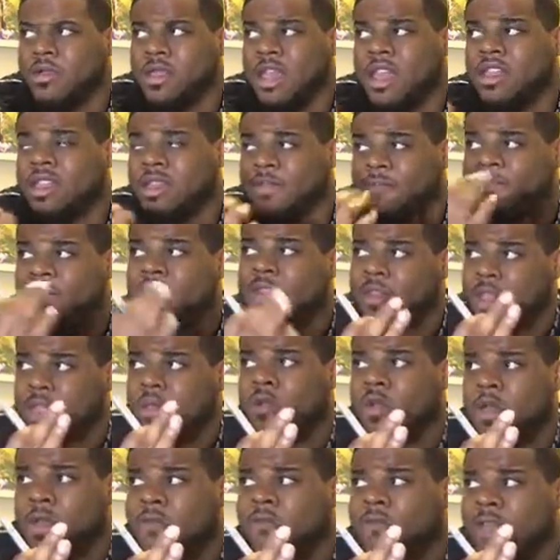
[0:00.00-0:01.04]
That's
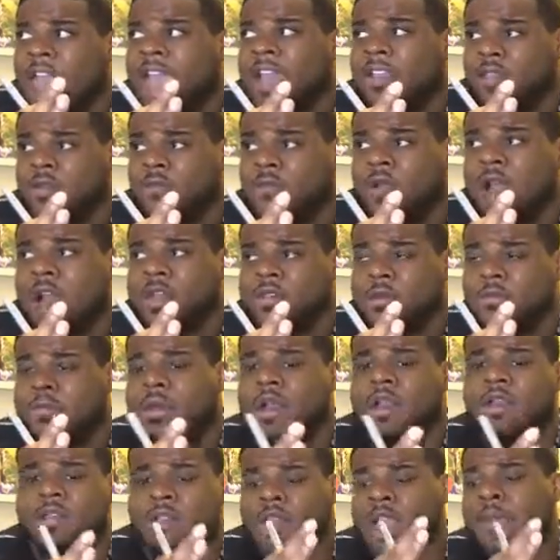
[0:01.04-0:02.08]
53 active roster
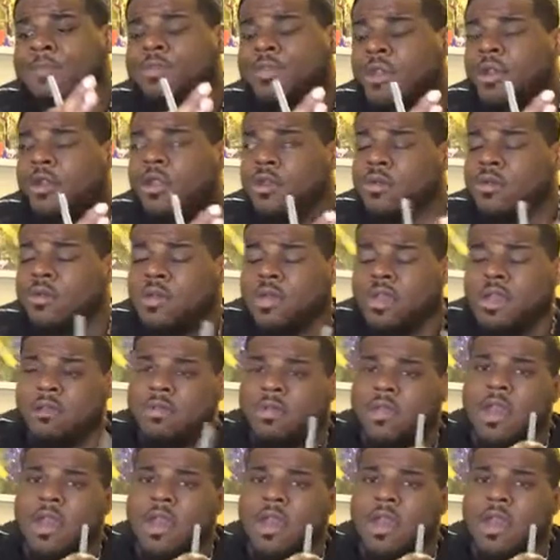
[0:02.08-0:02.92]
players times 32 teams.